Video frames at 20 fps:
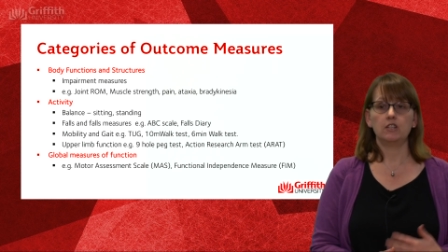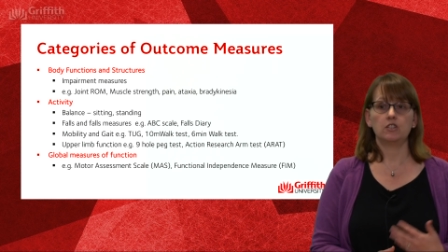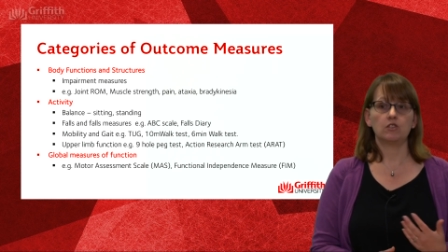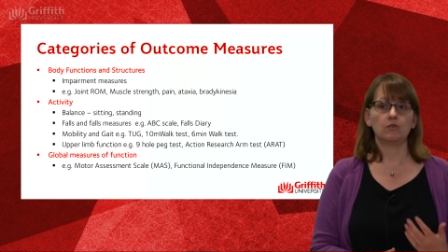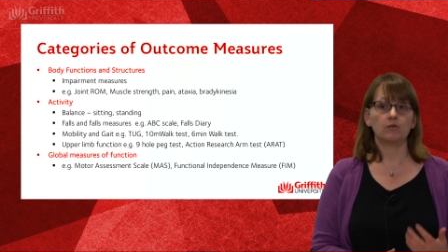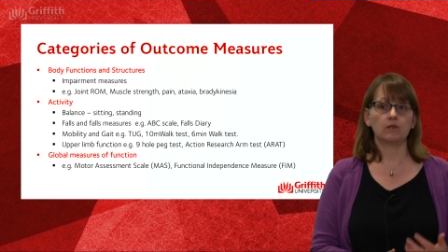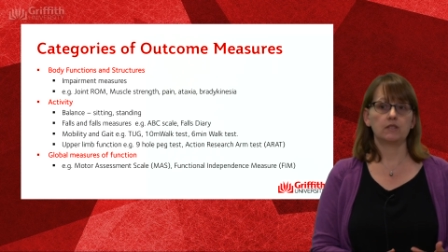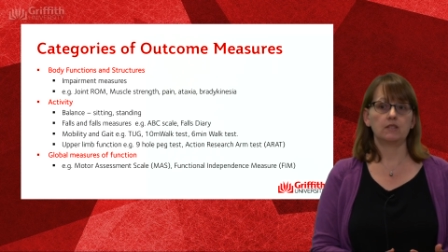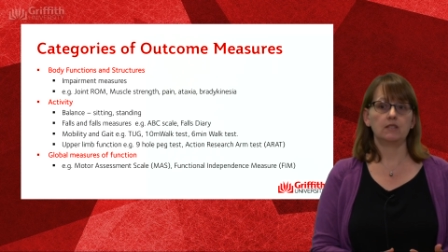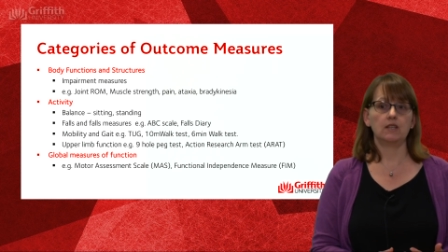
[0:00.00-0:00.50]

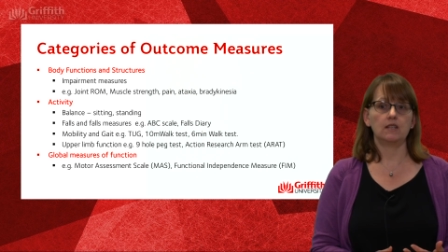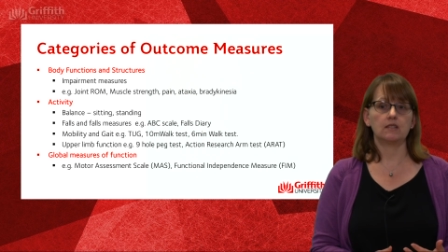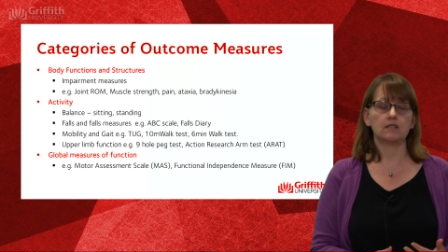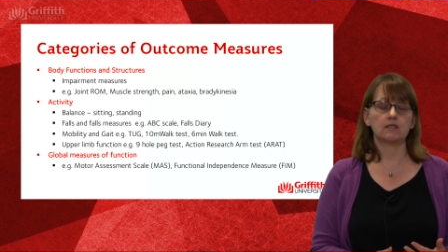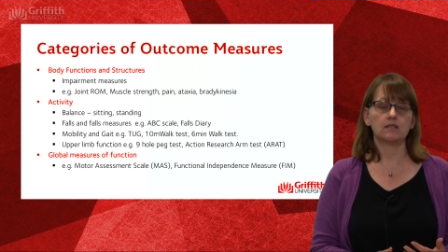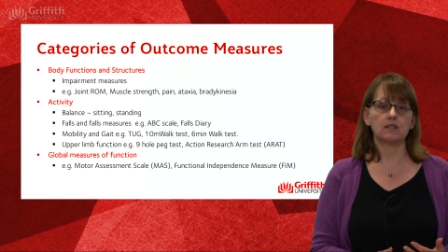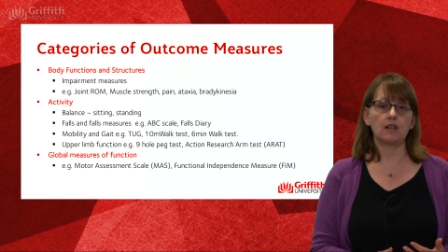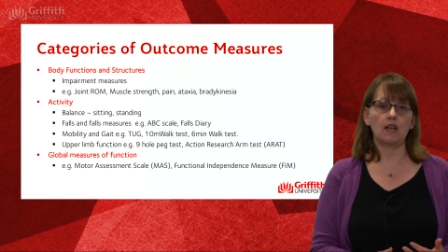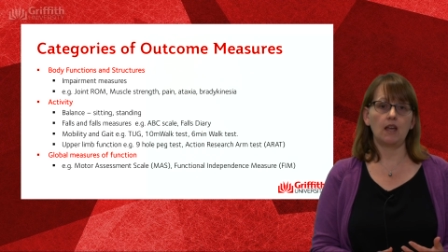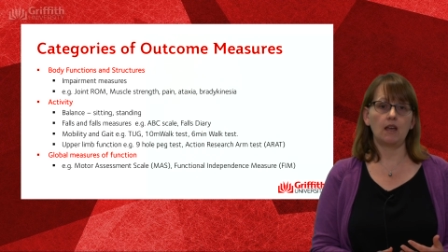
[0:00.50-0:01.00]
to
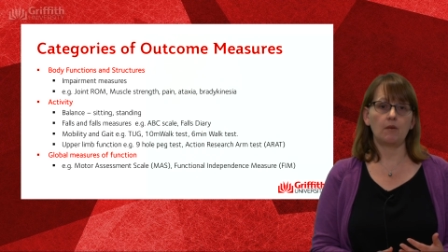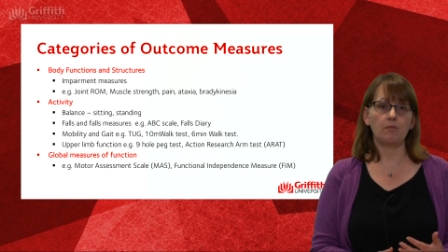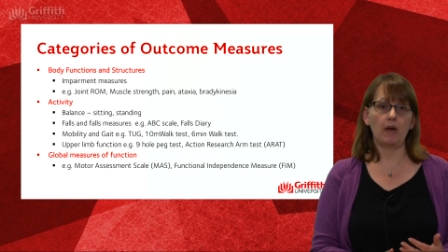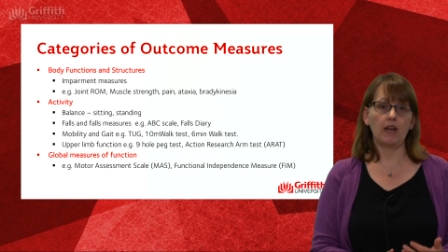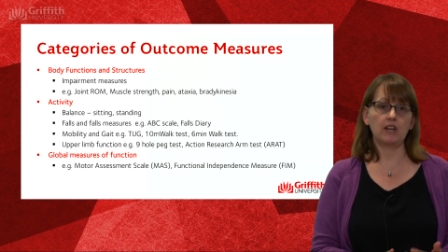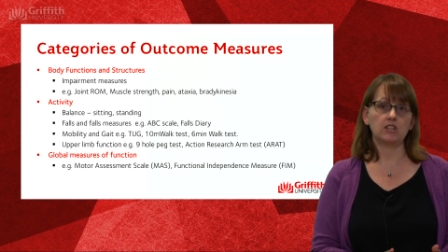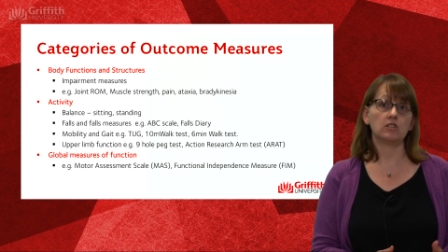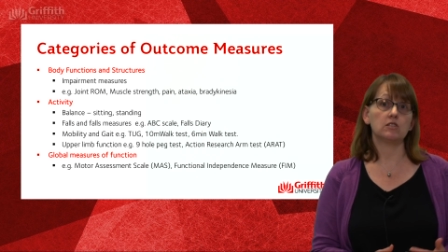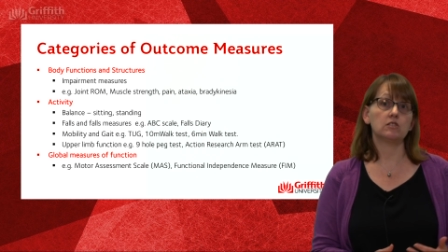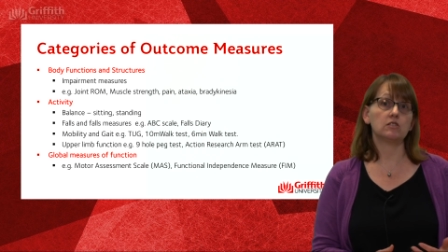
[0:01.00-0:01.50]
assess a
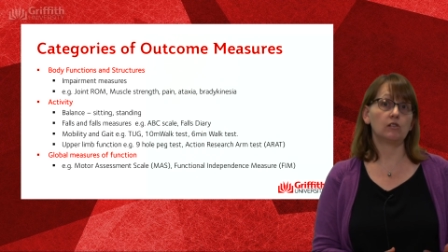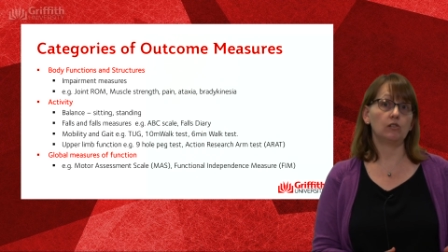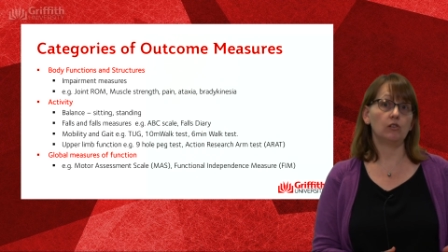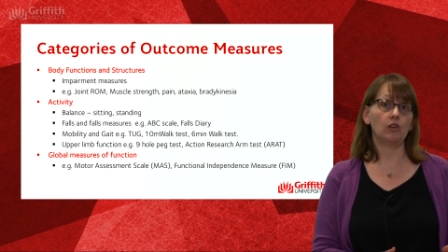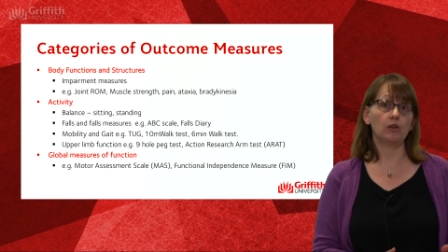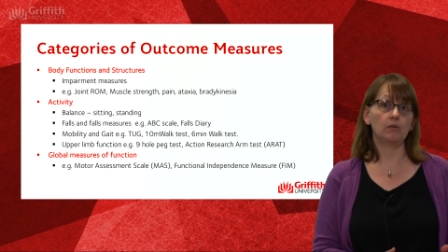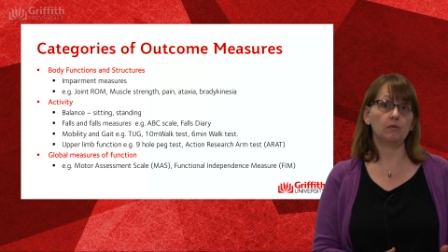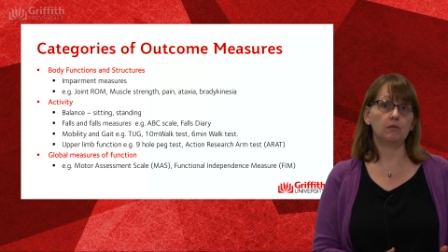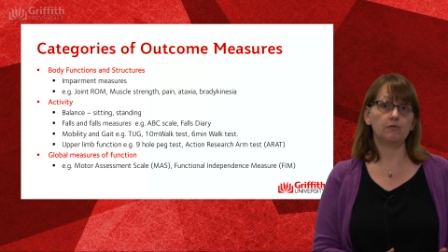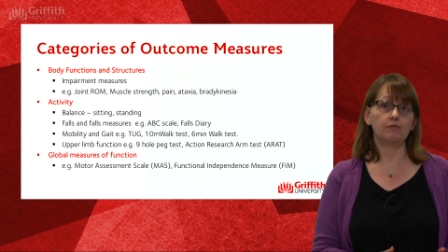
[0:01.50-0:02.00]
patient's
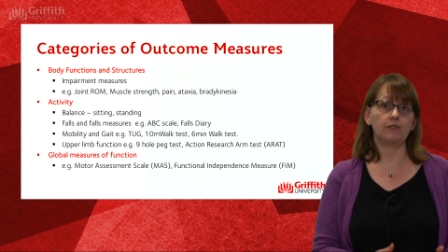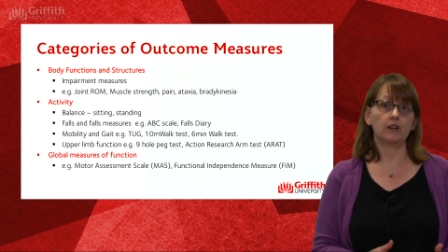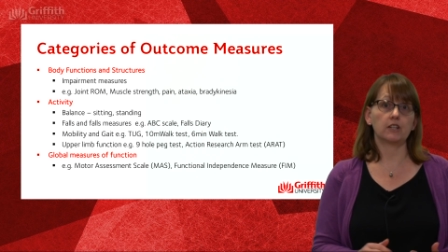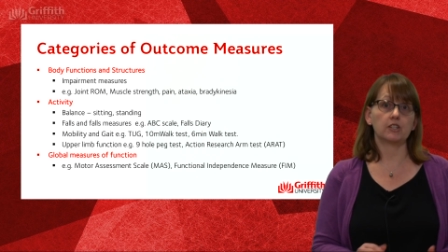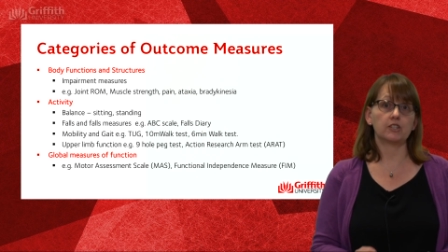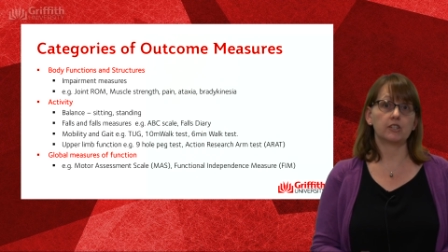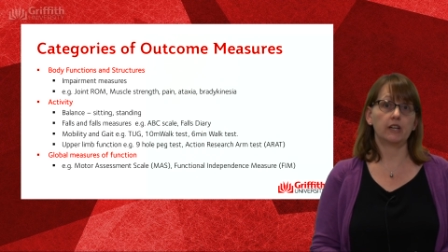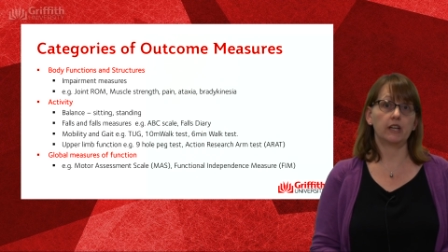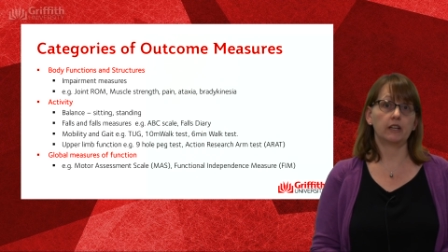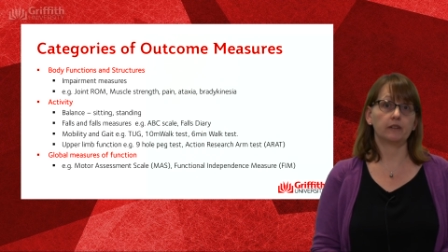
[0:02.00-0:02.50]
global
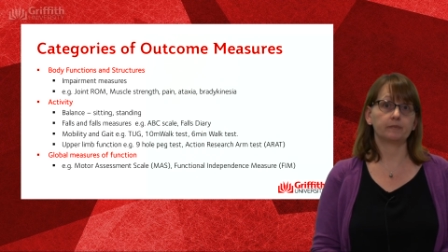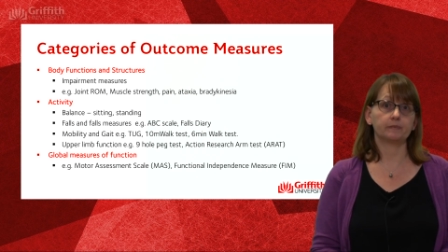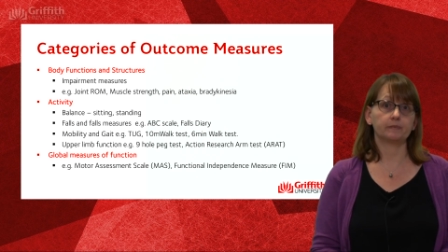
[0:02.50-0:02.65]
functioning.